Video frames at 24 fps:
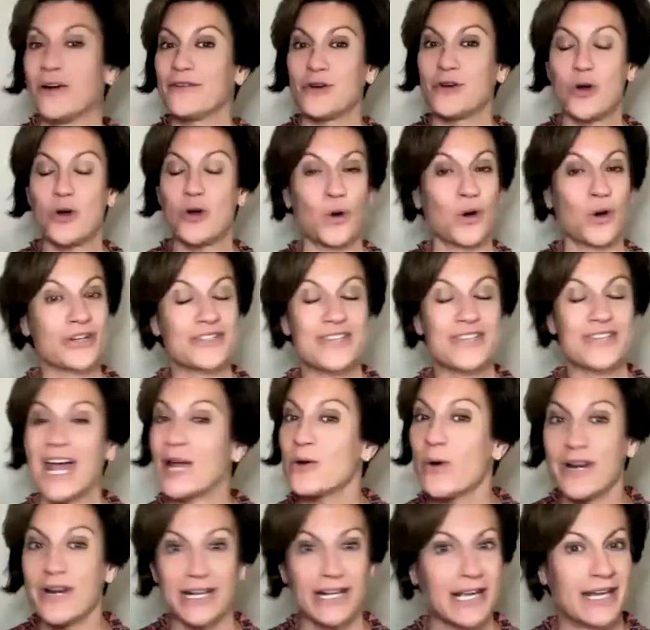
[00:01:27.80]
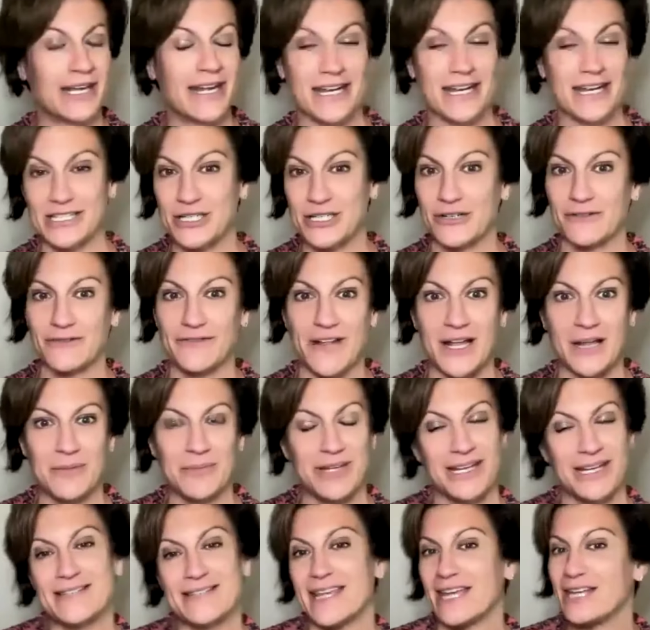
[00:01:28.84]
of course, I want to connect to your
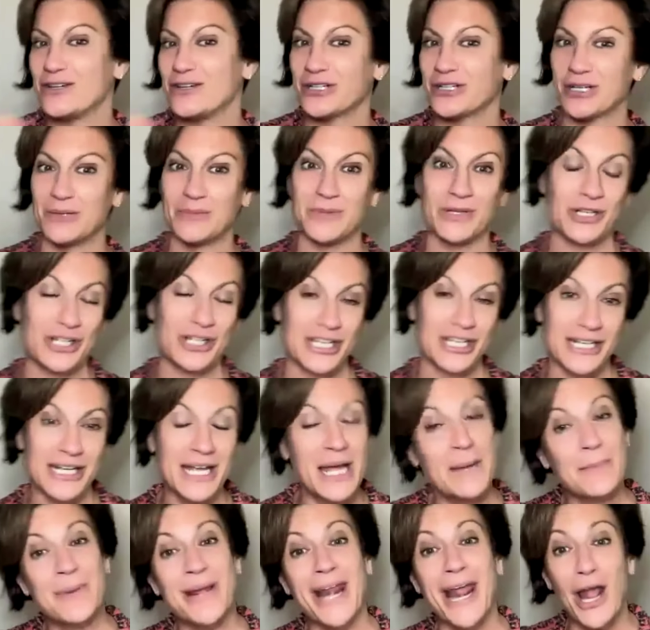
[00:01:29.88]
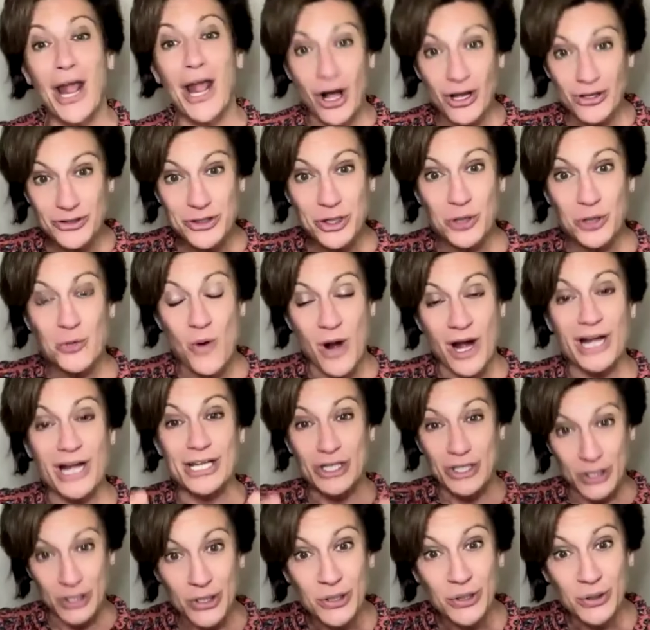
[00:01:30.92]
families and your community, but I also want
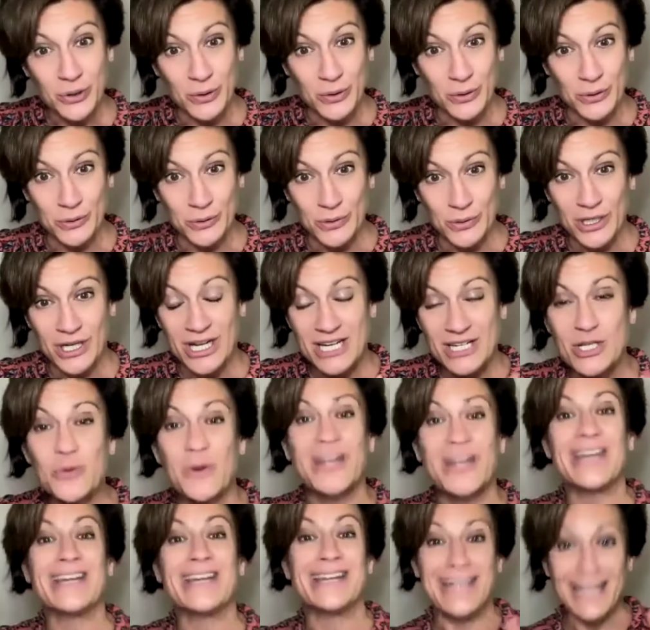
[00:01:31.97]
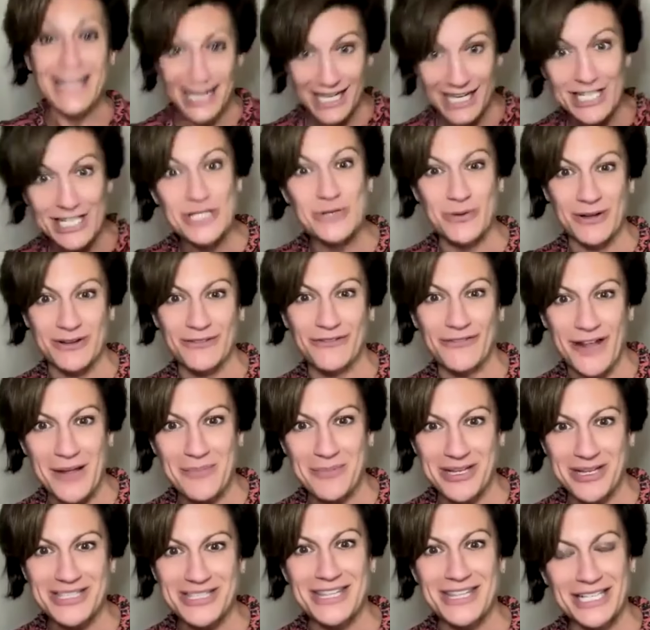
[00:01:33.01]
you to engage with
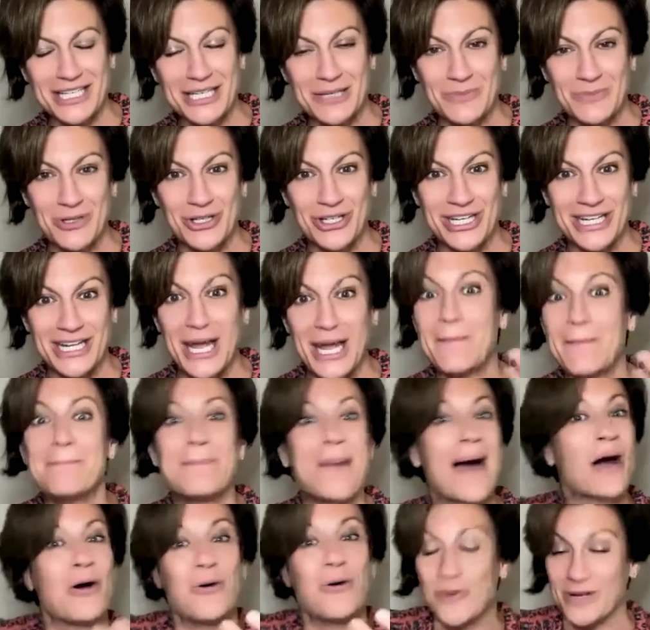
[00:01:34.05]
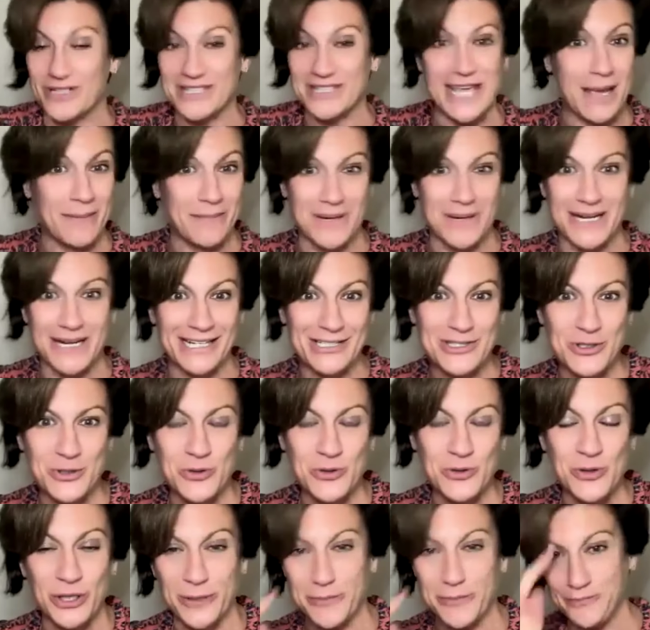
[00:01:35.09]
families in the community about what's happening in
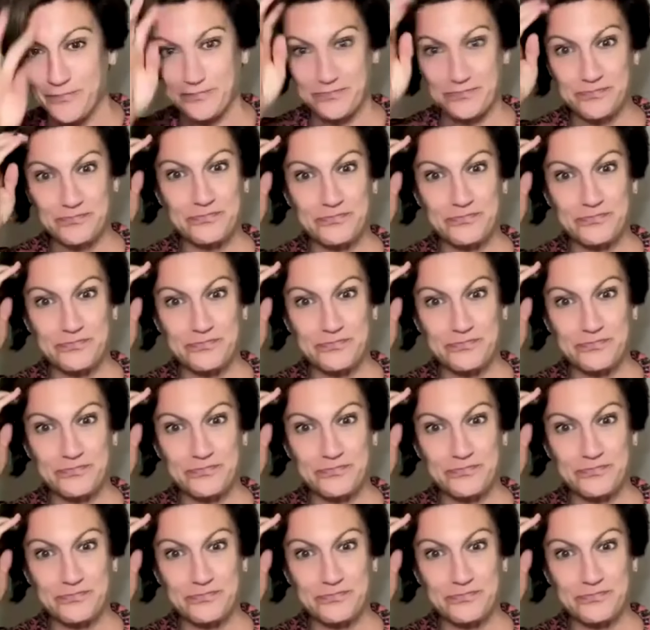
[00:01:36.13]
school.